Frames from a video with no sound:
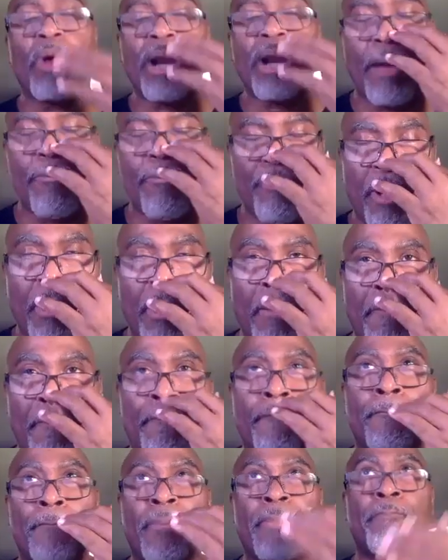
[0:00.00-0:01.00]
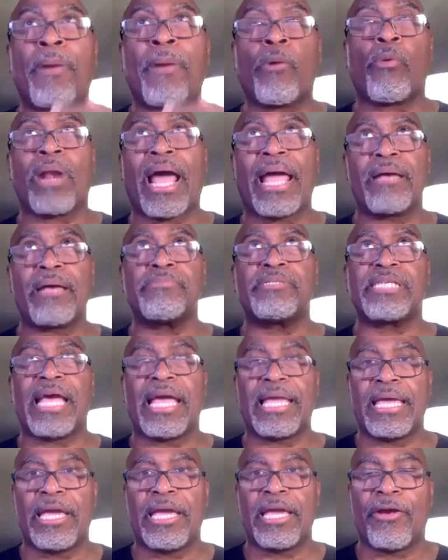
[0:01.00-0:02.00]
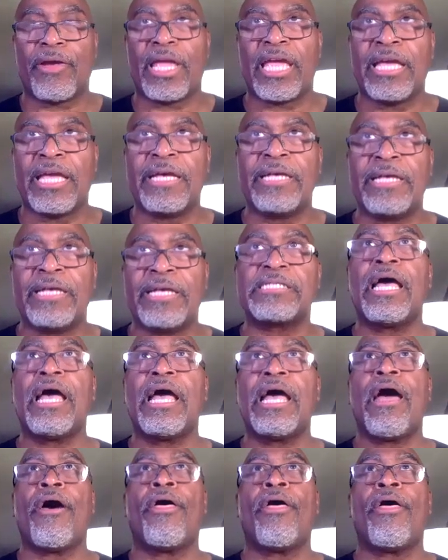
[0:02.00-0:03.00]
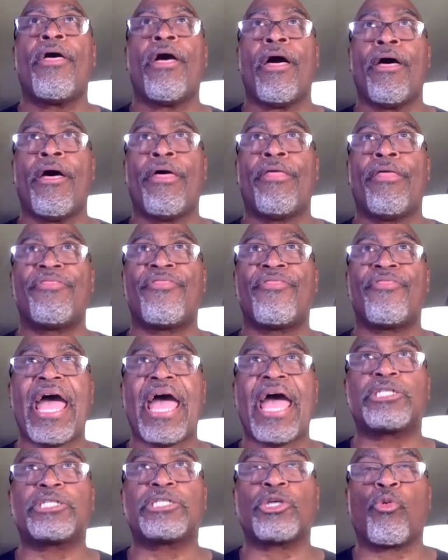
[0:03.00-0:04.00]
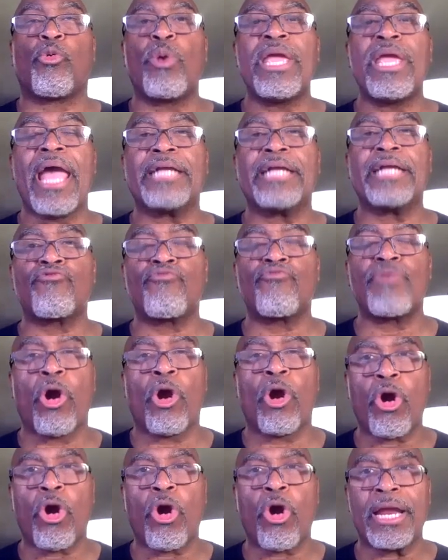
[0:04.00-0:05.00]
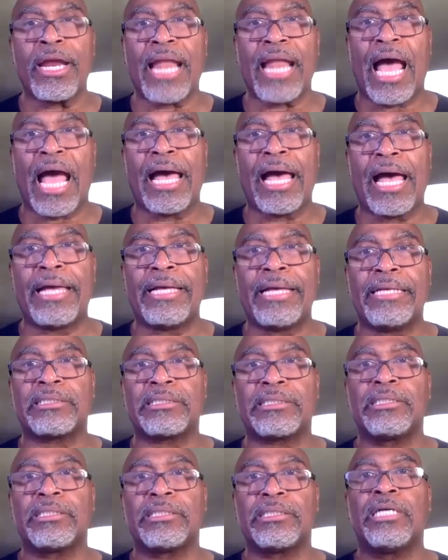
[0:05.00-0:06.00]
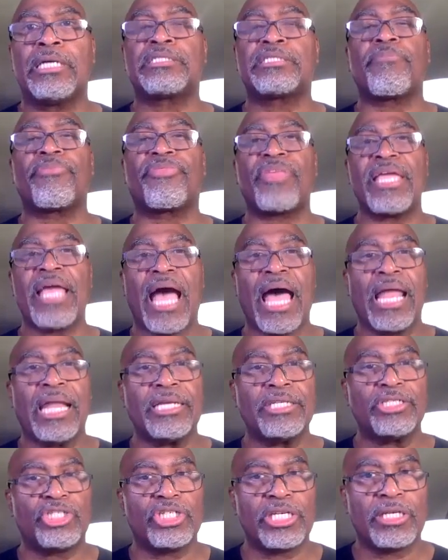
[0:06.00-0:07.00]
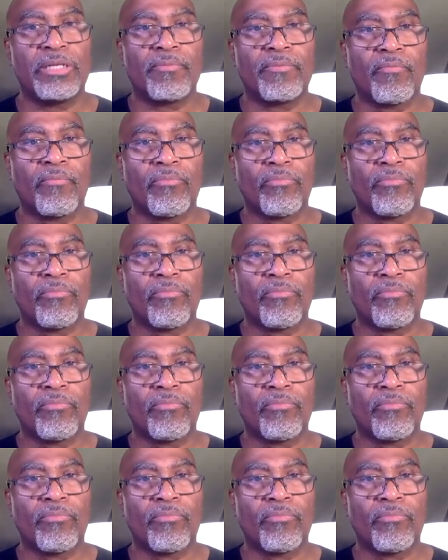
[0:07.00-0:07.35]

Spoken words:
what I am saying here is that we had to reorganize some theology